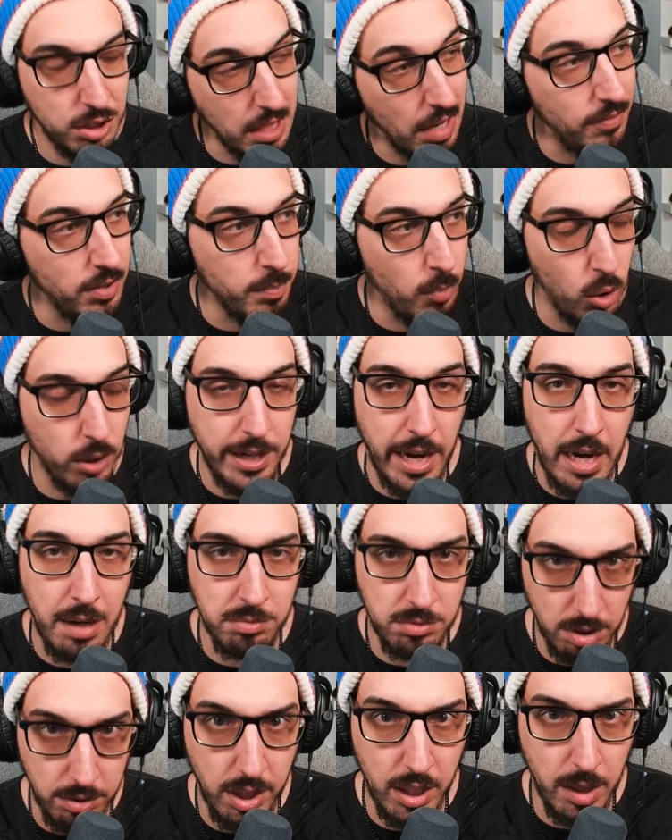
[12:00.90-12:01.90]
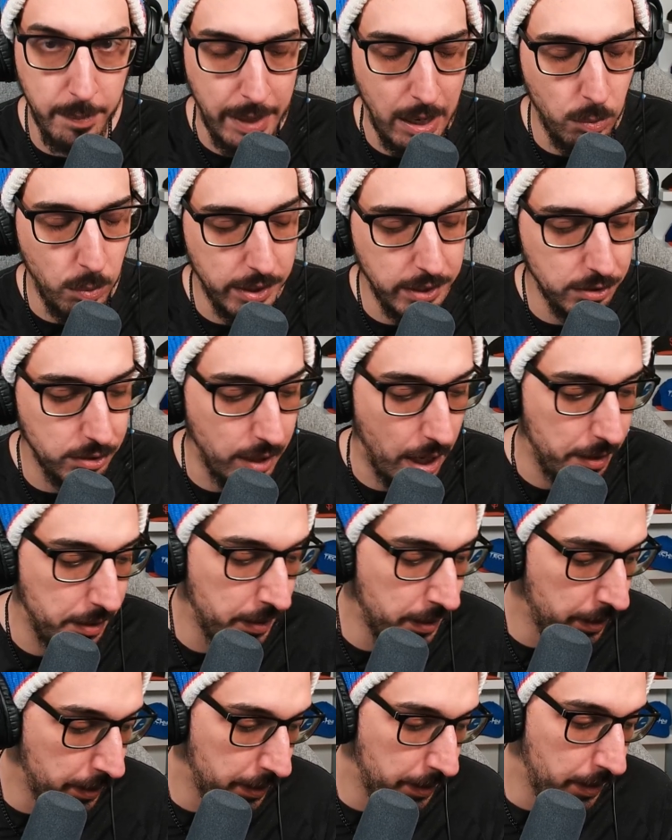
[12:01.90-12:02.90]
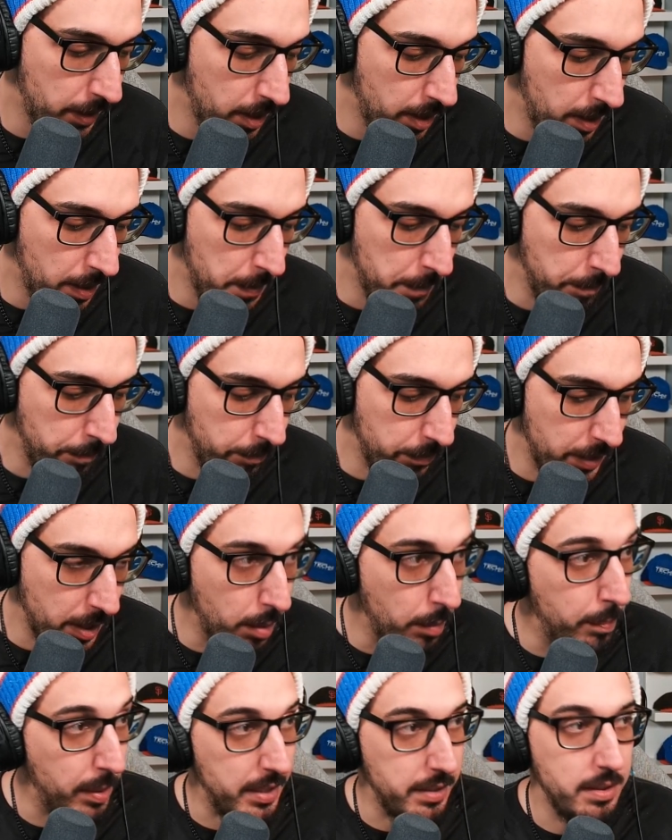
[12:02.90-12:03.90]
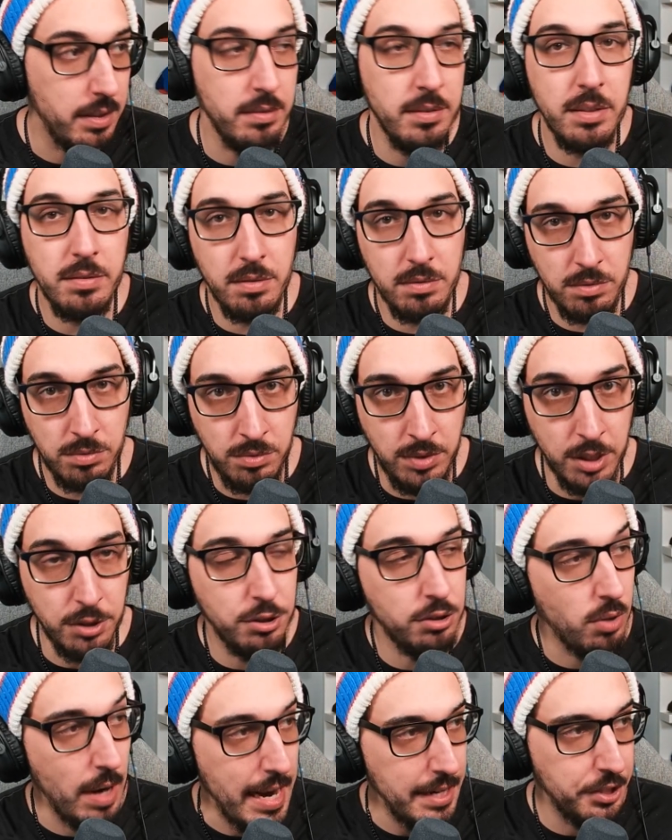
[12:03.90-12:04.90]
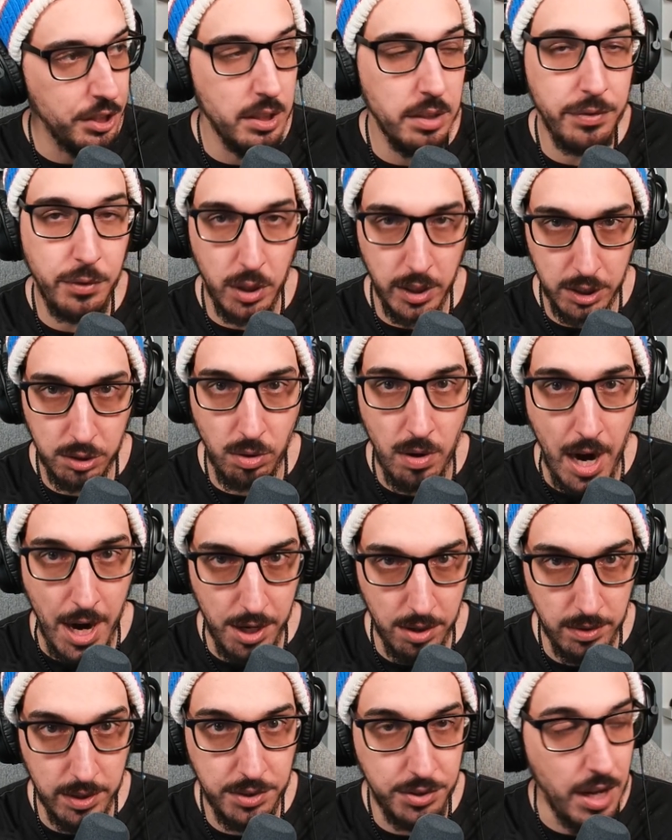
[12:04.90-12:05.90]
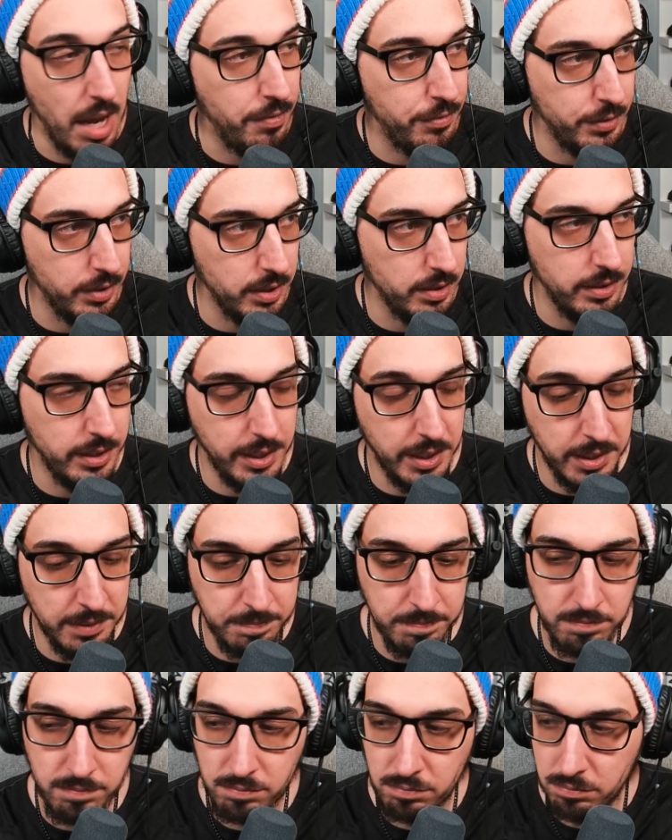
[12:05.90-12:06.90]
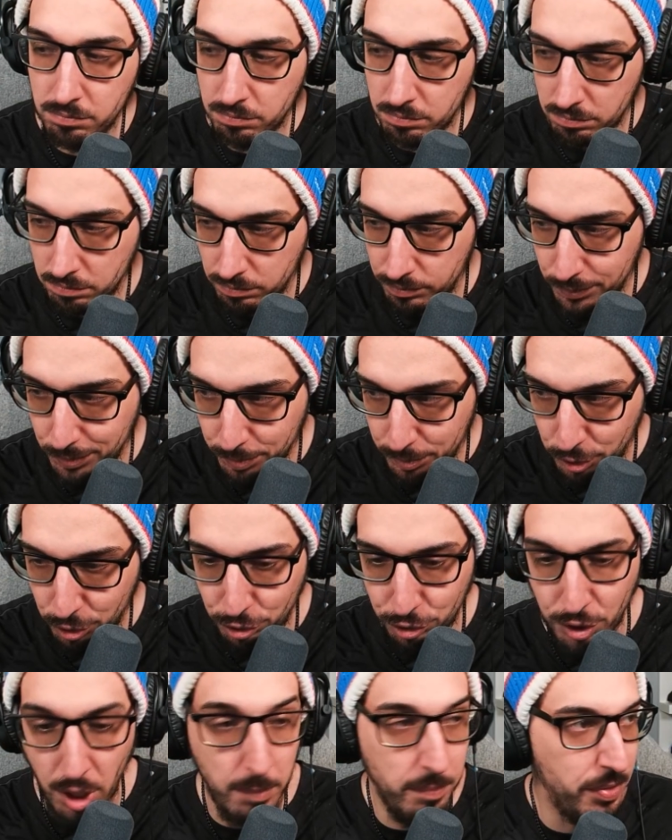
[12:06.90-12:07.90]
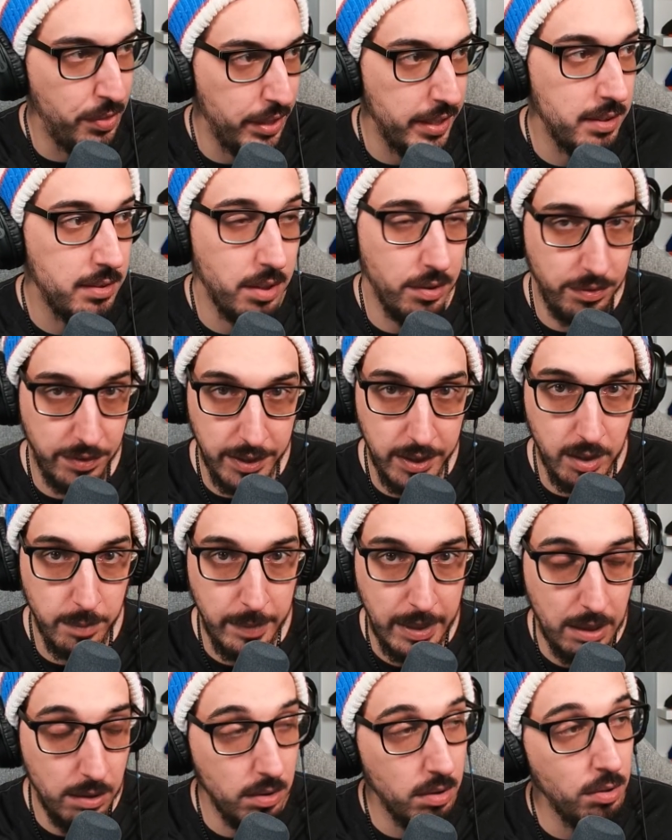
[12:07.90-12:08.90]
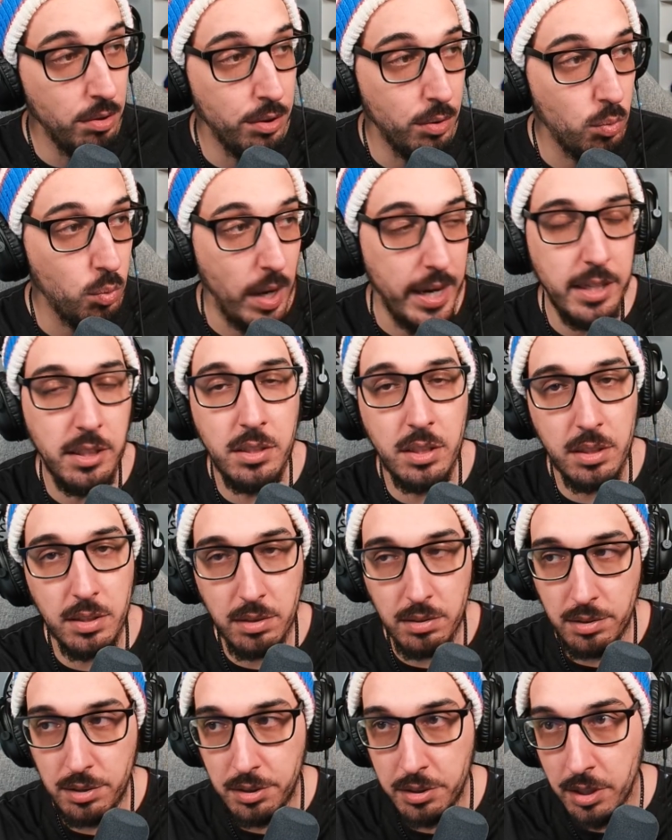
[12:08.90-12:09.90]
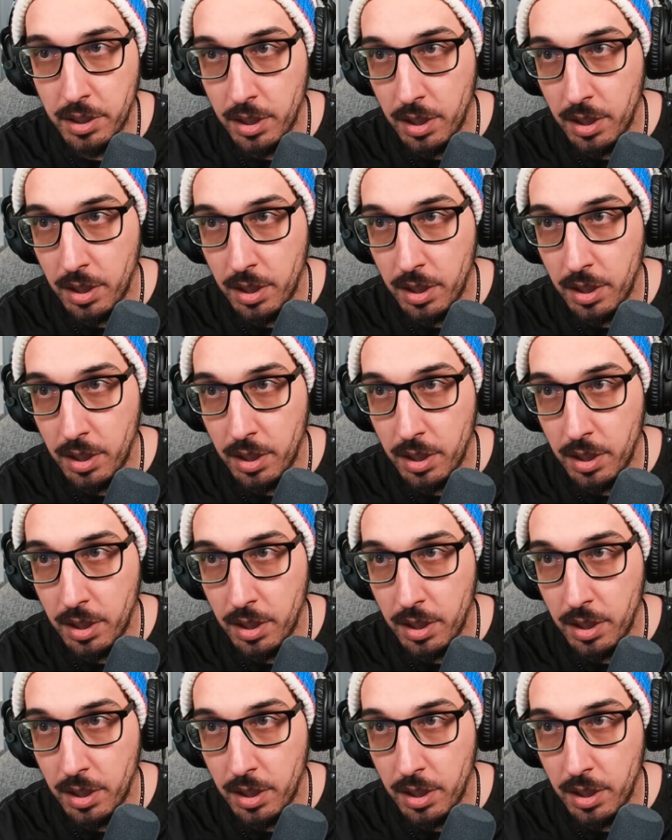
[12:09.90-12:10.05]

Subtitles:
more games to think about what he's done. But the scratching of Chris Kreider is definitely something to think about. The Rangers,